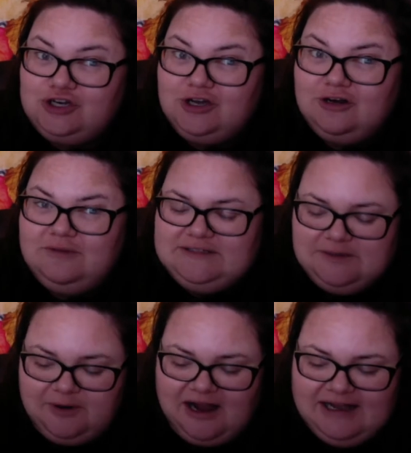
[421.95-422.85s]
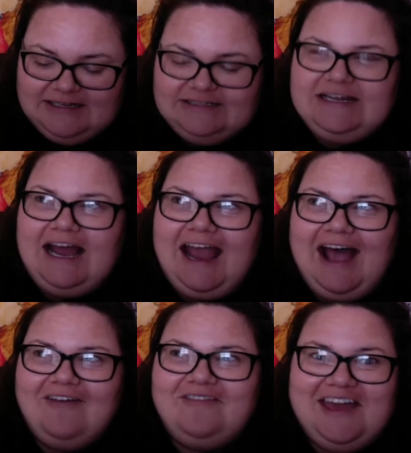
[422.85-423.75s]
you're going to be surprised. I
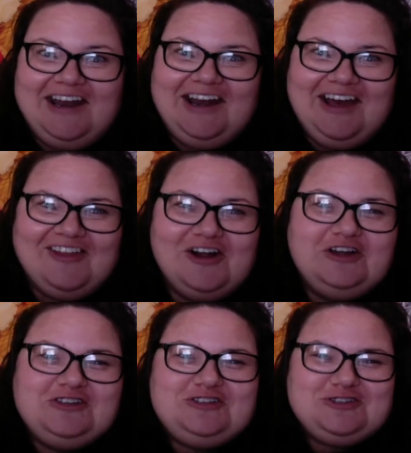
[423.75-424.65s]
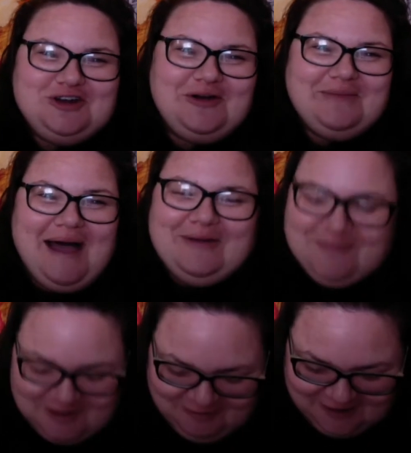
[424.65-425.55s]
have yet another Snowy Mountain
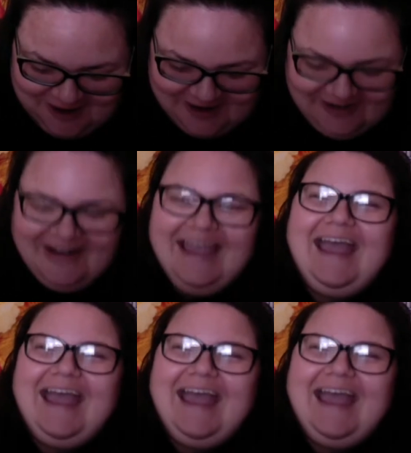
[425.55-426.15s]
book for you.